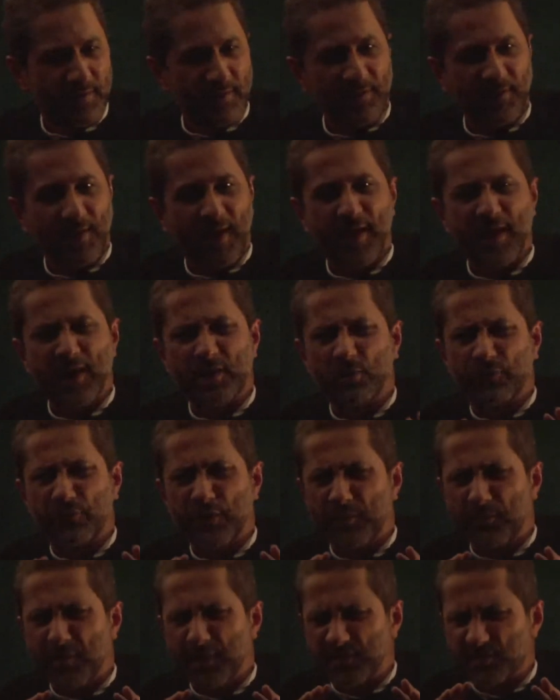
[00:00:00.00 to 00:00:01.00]
night of
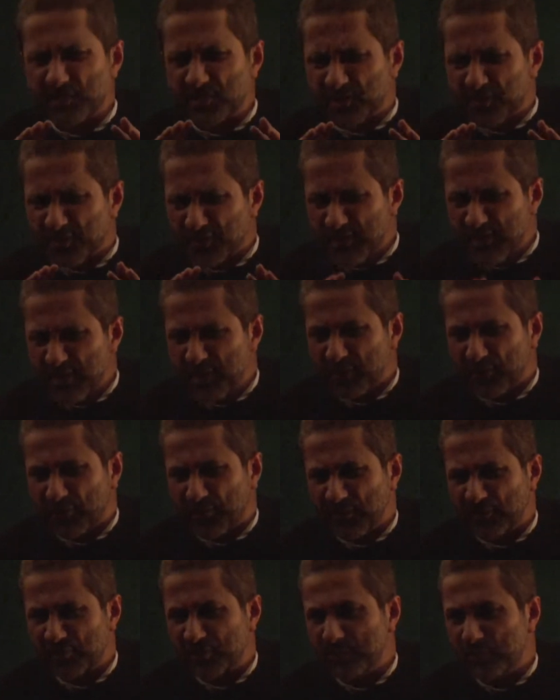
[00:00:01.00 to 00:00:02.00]
immense grief
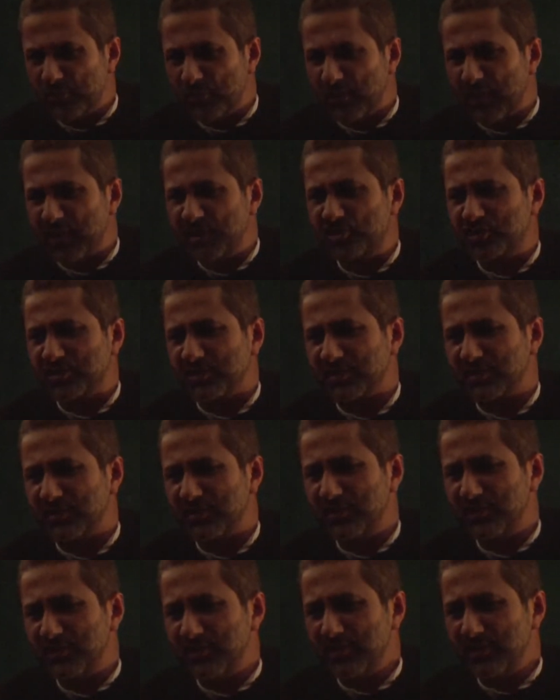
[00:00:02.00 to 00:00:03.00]
and tribulation
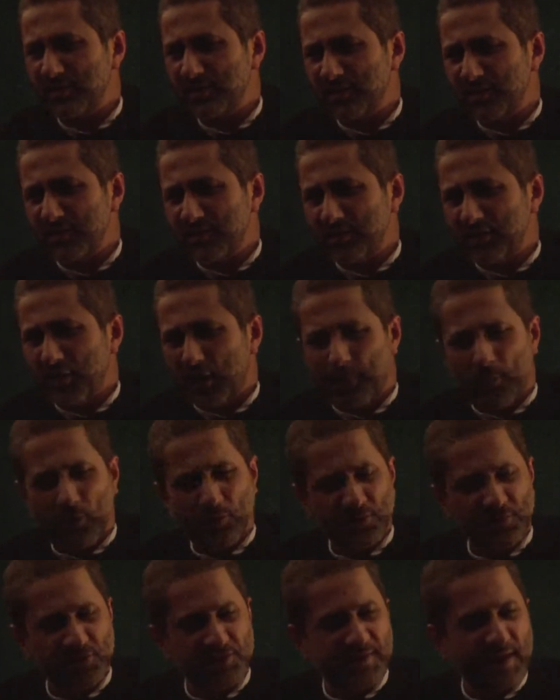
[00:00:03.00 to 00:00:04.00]

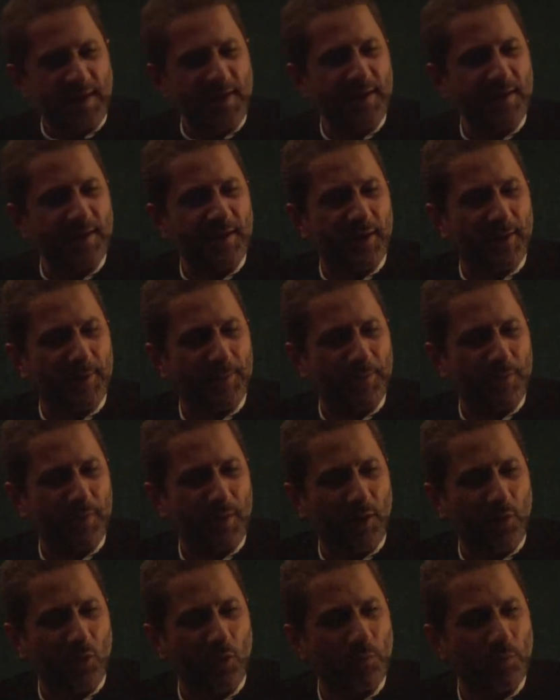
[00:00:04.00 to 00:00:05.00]
upon Zainab
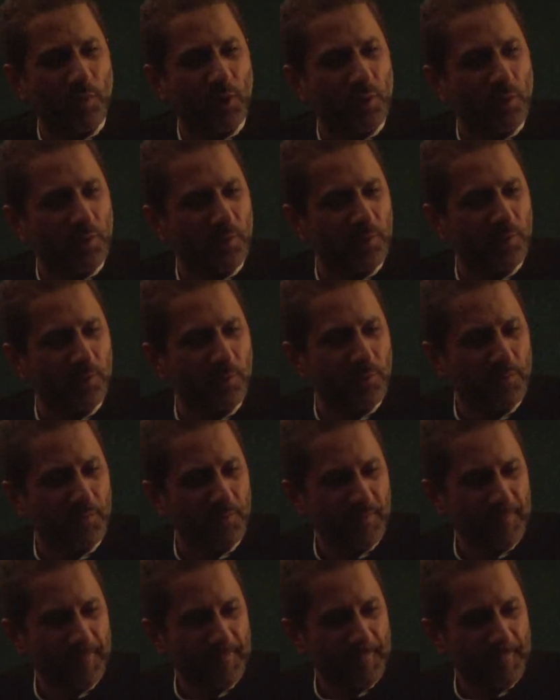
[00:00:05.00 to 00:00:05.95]
and Umm Kulthum.